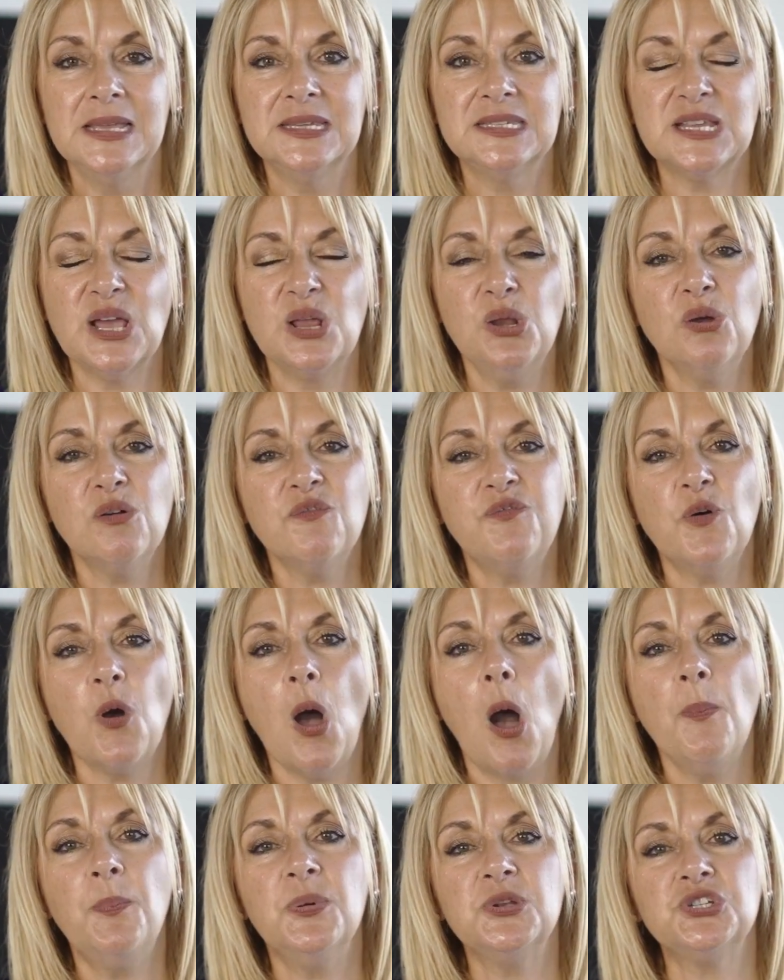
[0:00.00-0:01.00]
So look
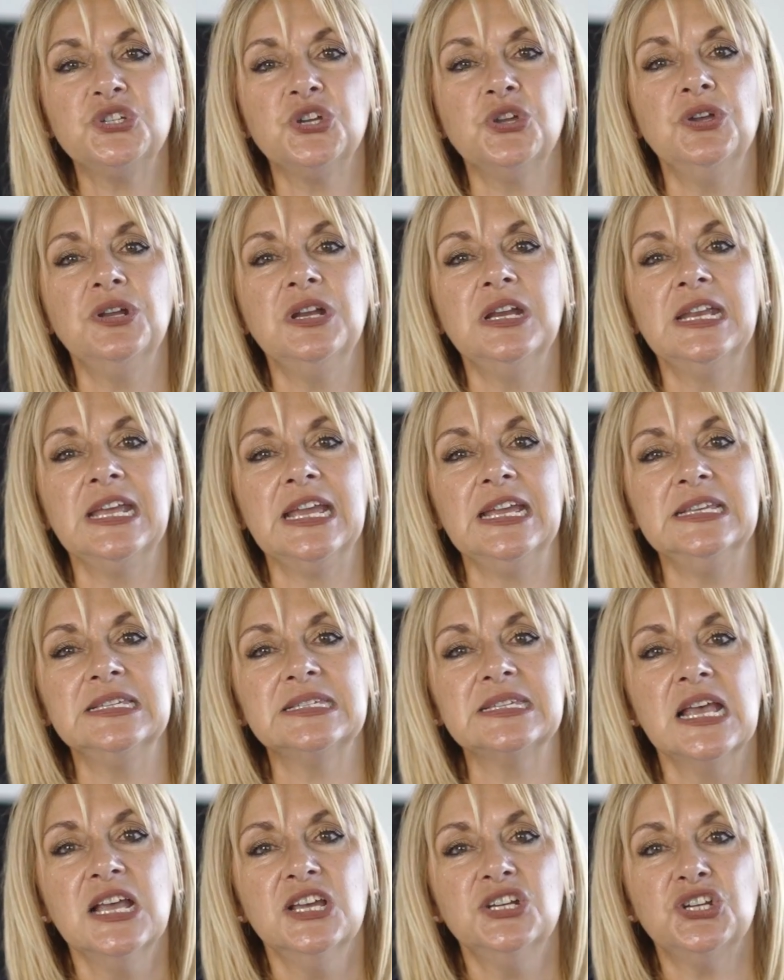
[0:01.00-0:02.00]
for
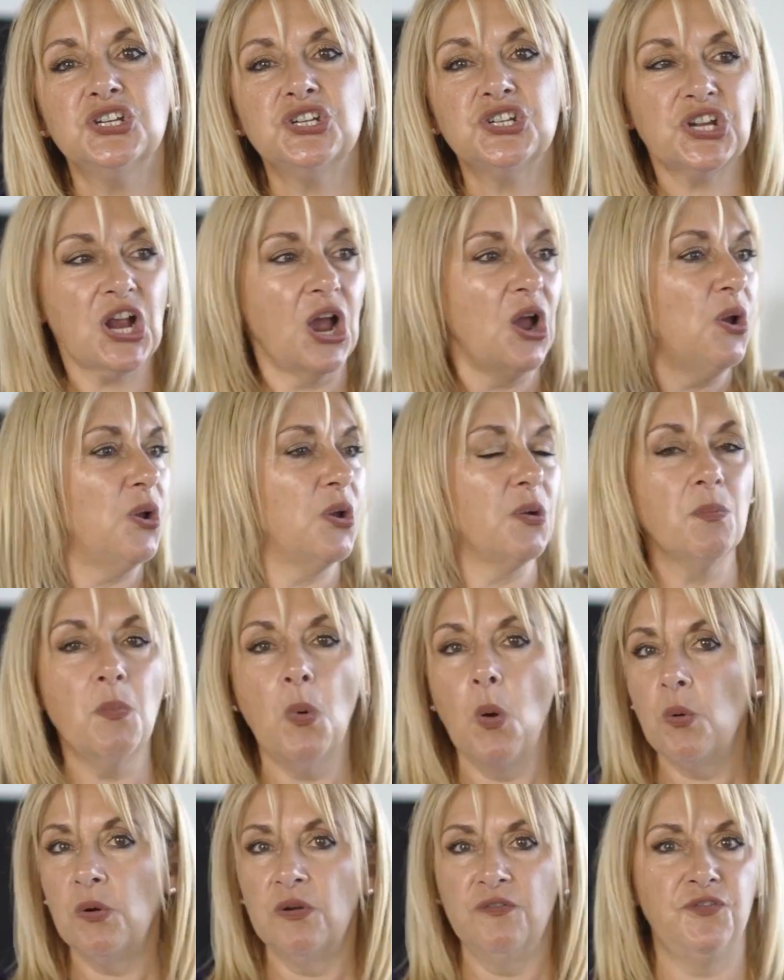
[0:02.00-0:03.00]
opportunities to show
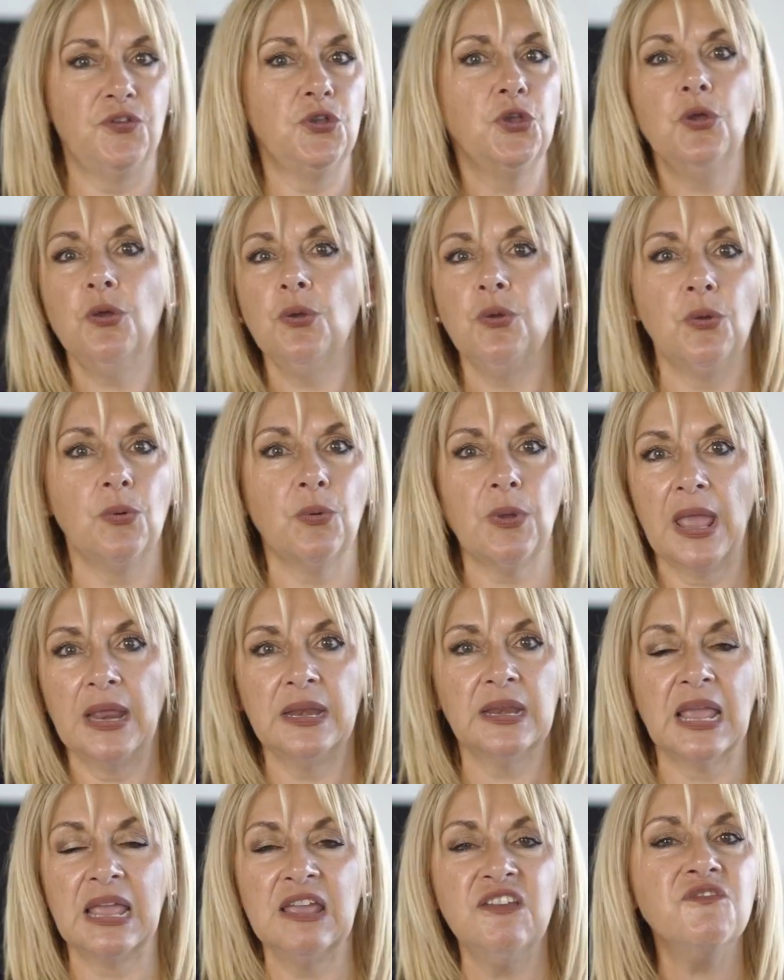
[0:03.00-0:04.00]
more of you
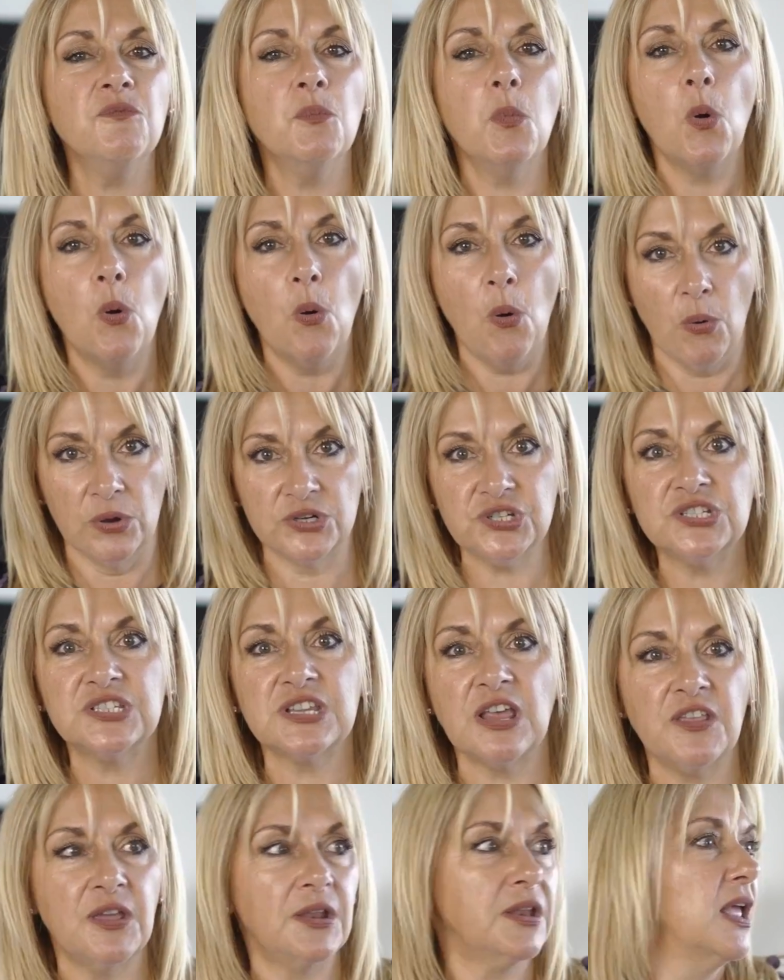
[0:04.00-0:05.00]
and give more,
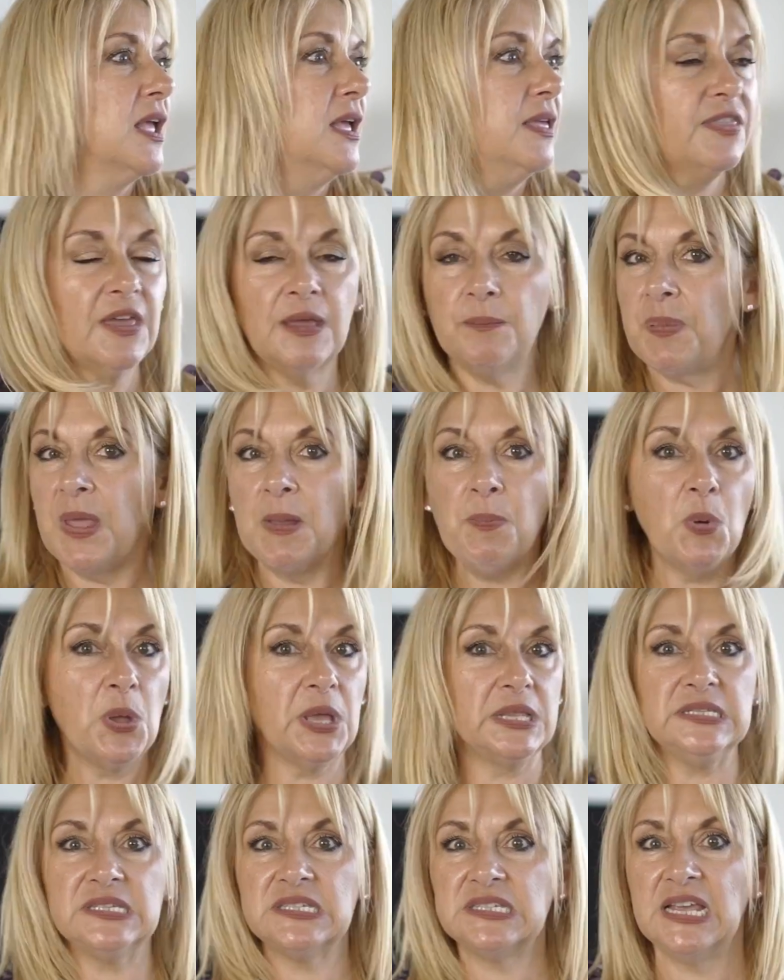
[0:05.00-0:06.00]
so that people
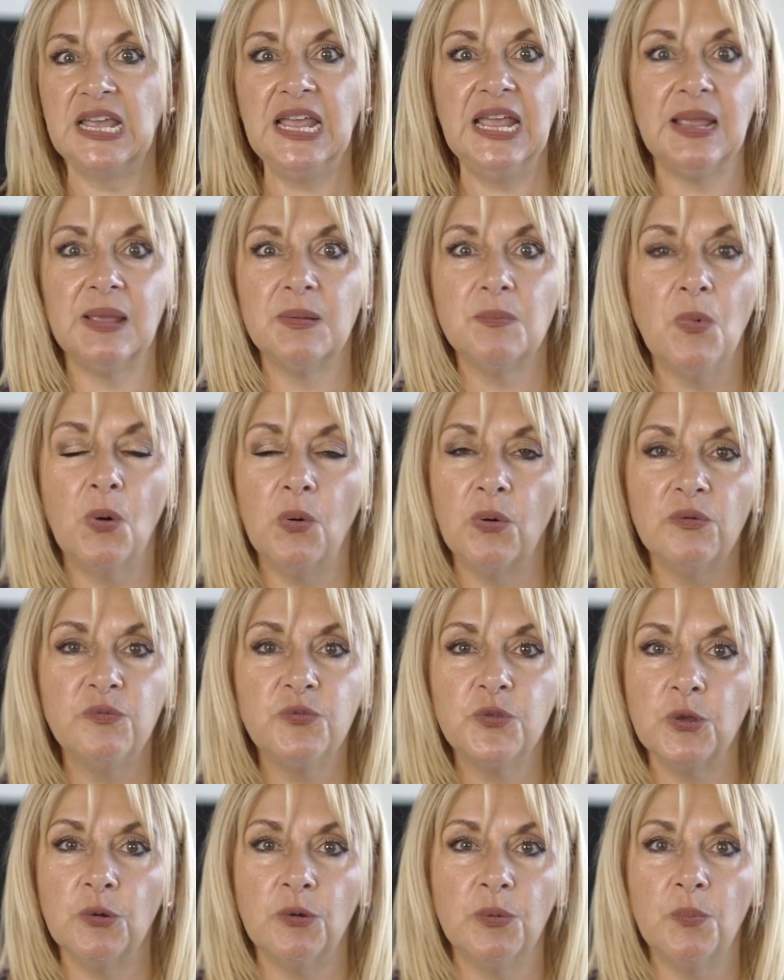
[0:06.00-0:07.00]
can see more
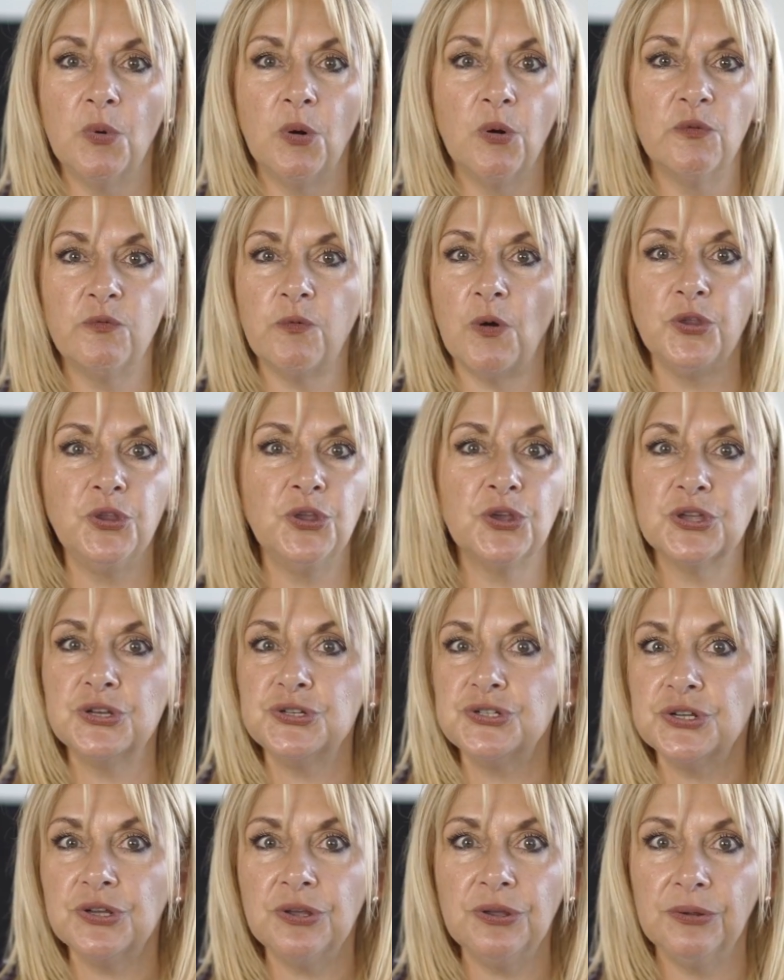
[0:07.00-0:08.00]
of you and more of what you
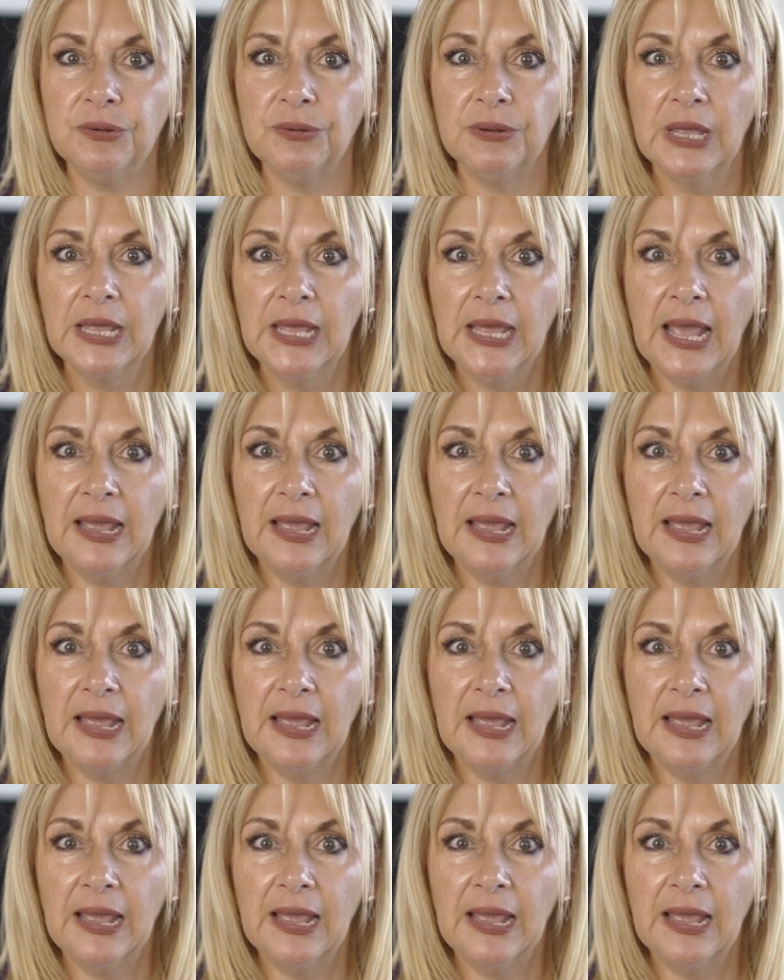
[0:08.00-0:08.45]
can do.